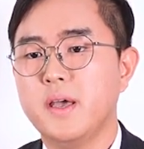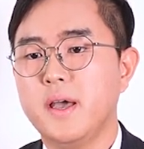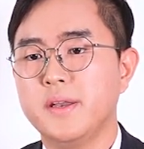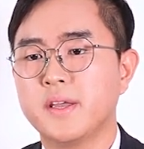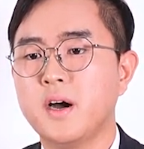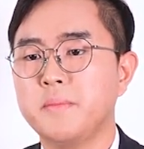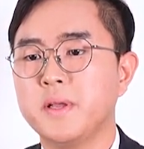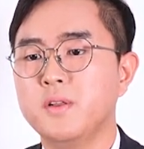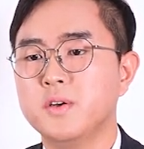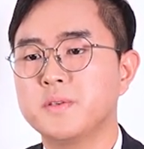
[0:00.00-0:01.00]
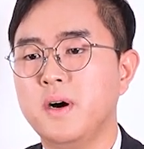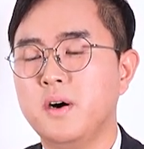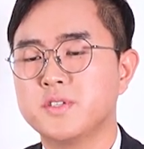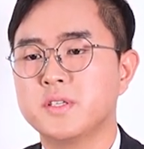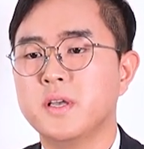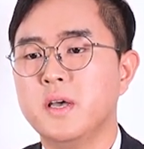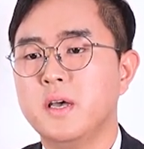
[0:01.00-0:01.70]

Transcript: and economic loss about